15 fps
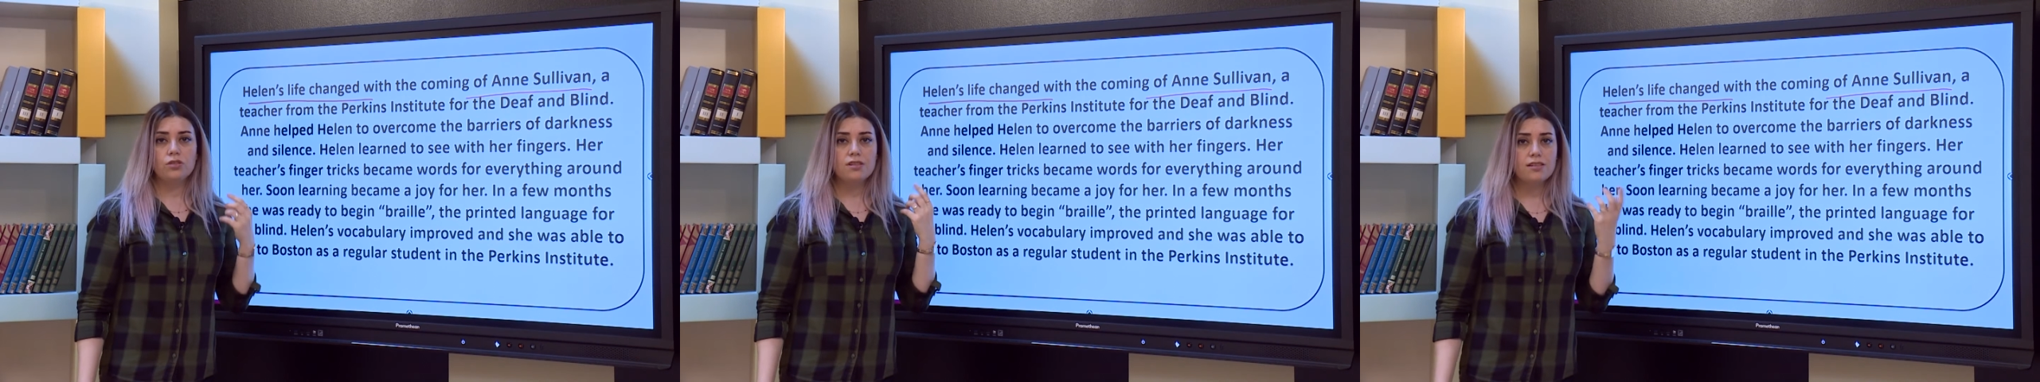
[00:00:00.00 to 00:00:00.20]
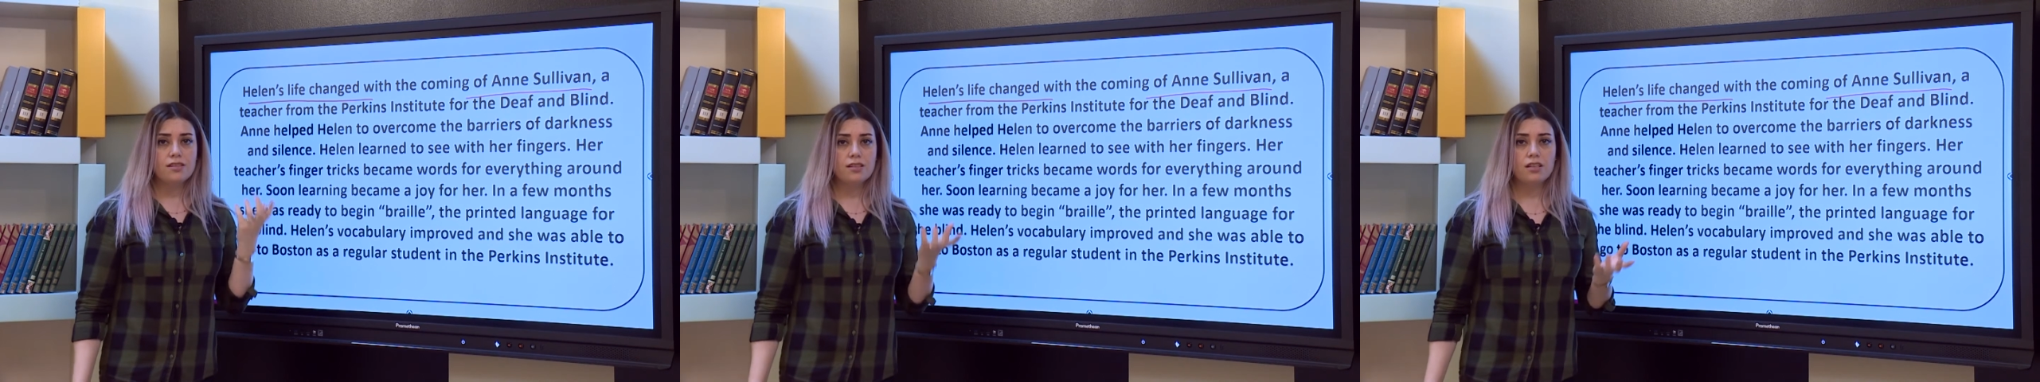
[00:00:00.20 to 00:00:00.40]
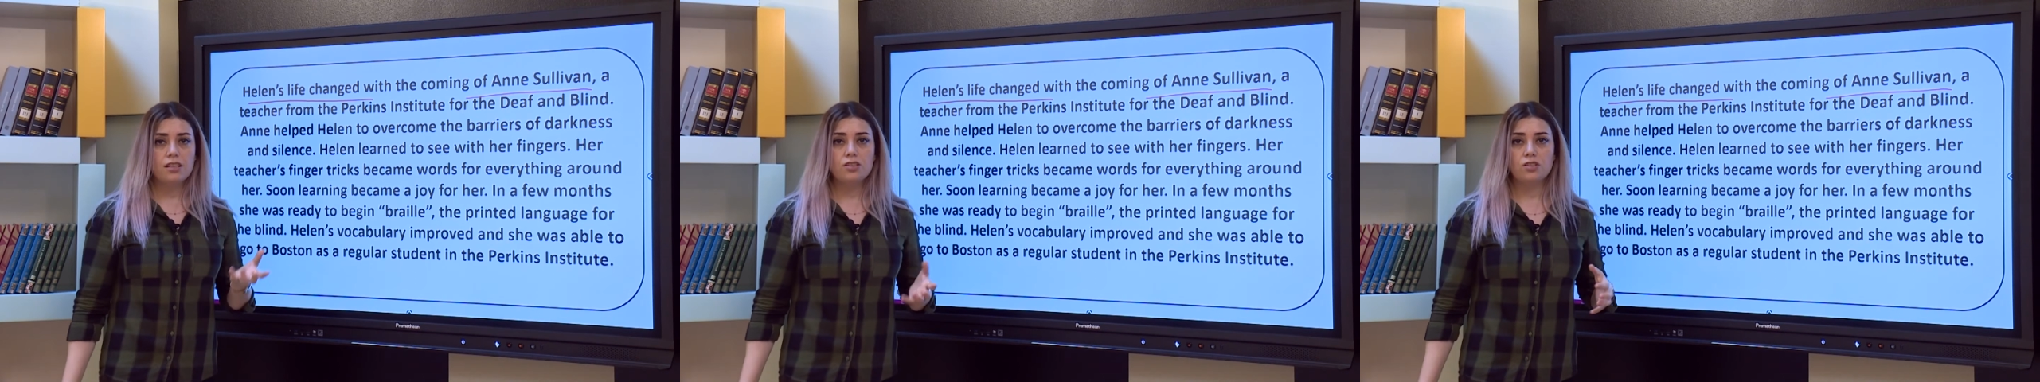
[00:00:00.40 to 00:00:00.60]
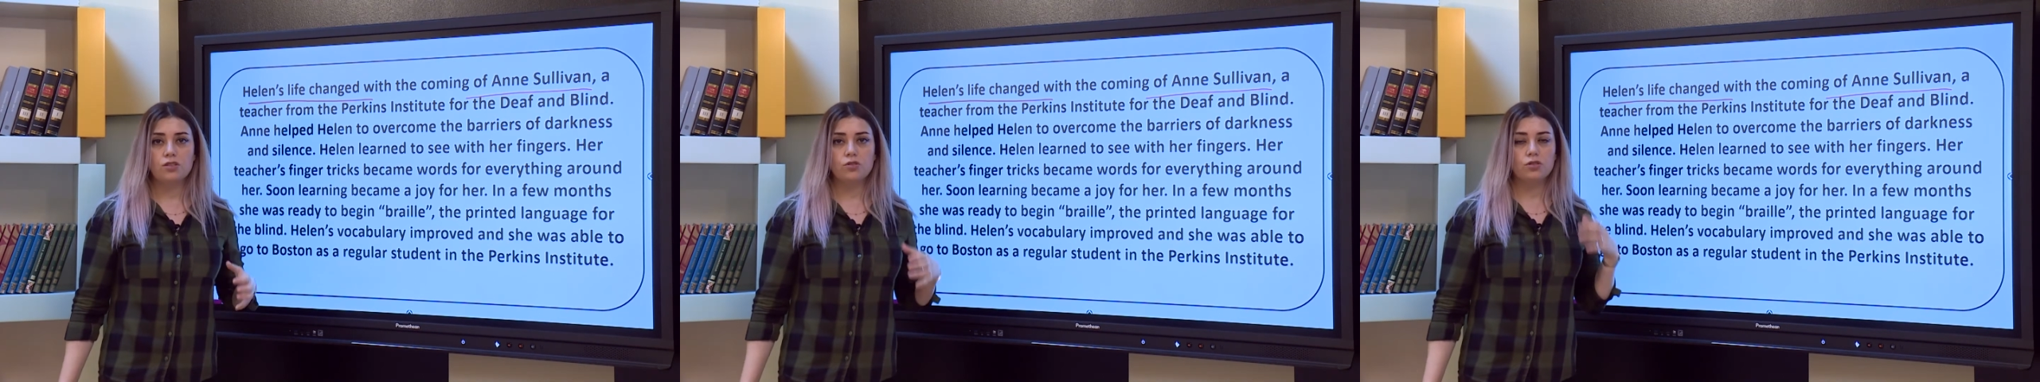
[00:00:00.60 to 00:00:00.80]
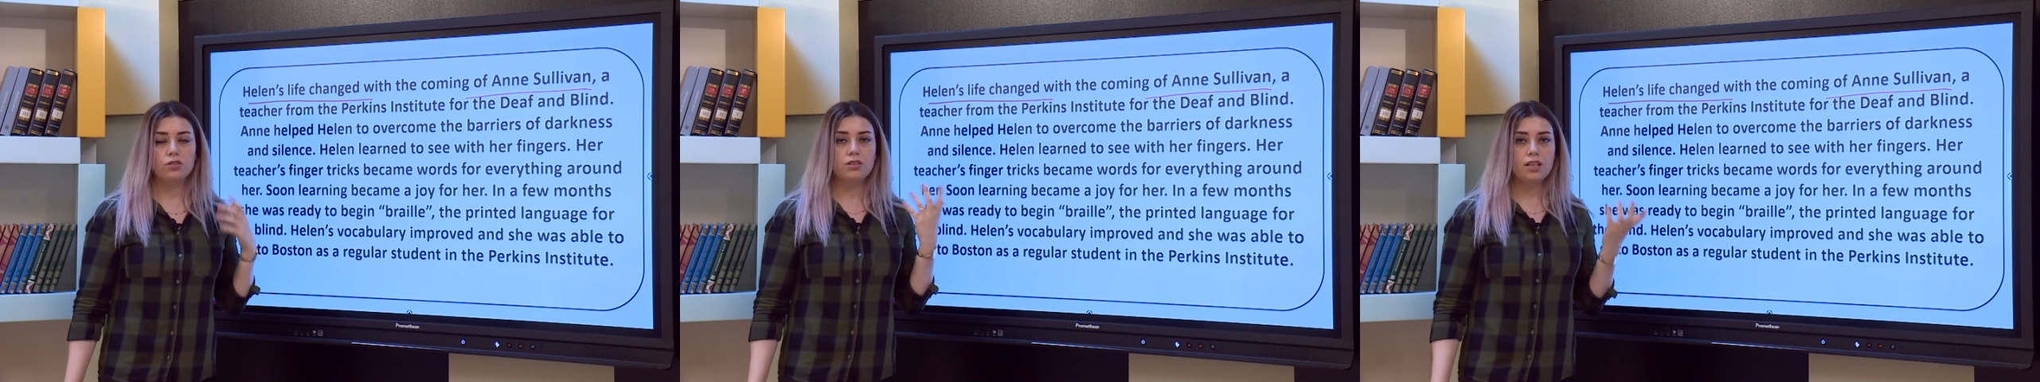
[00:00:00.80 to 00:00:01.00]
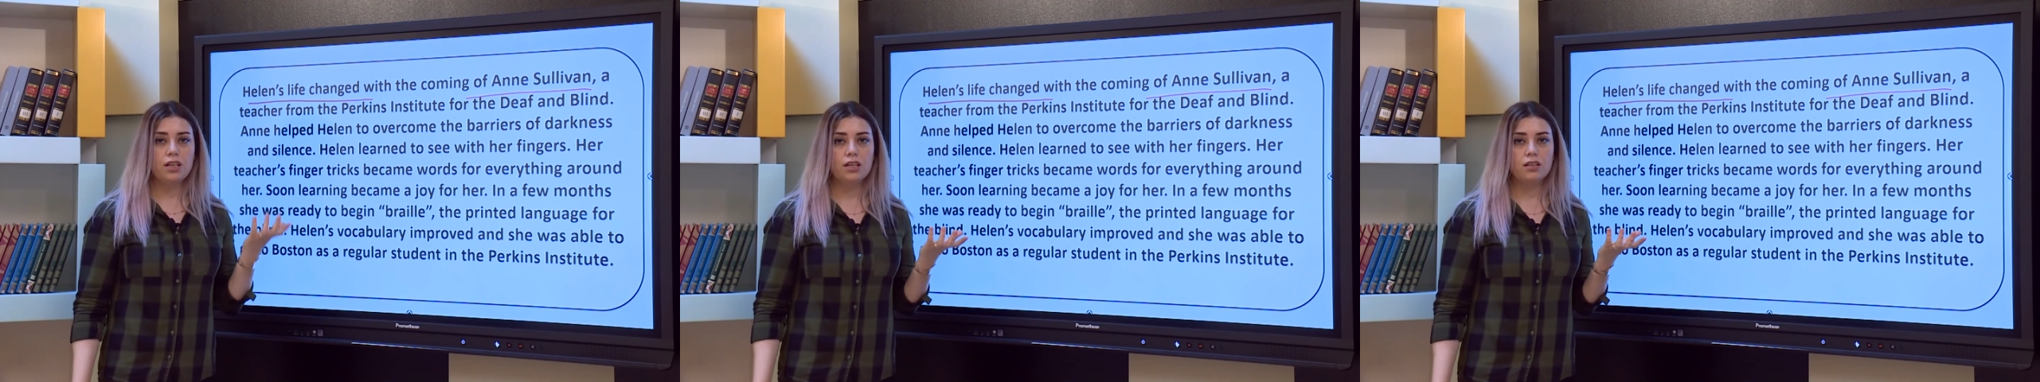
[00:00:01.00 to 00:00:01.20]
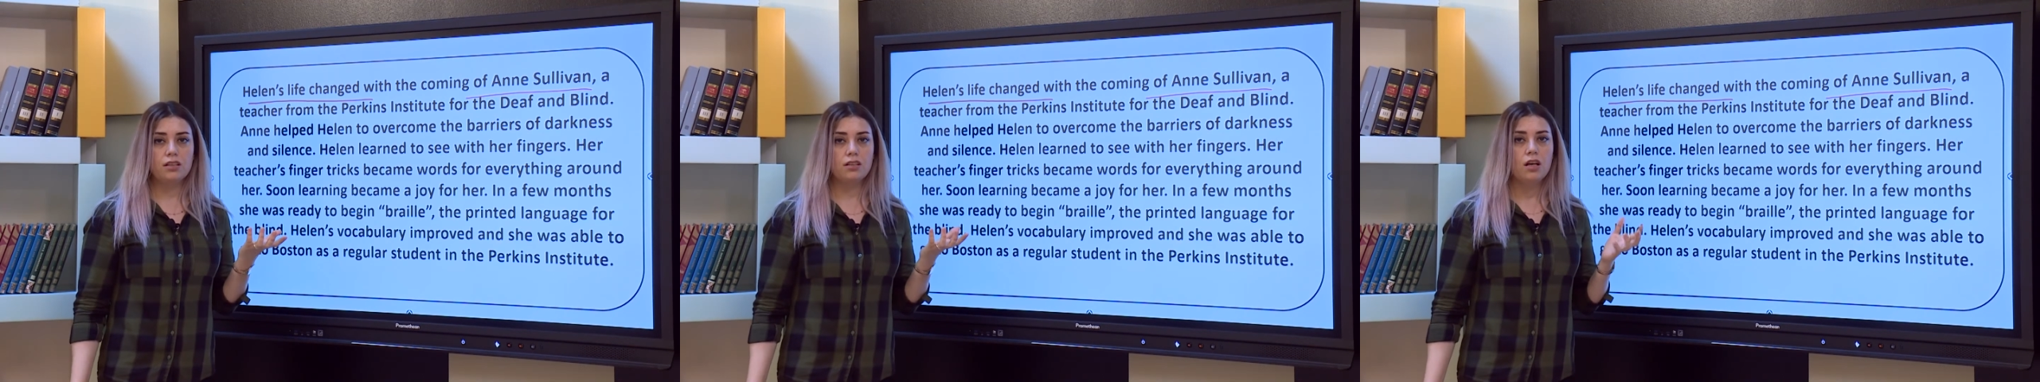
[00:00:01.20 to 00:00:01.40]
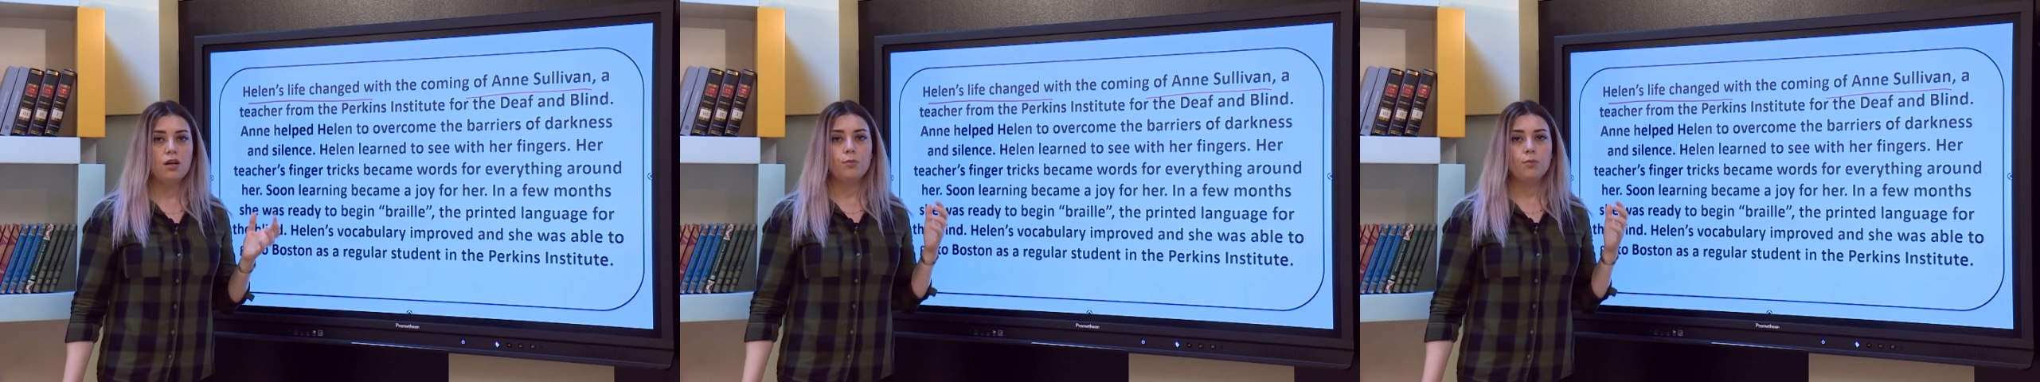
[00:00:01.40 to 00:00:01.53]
see, she couldn't hear,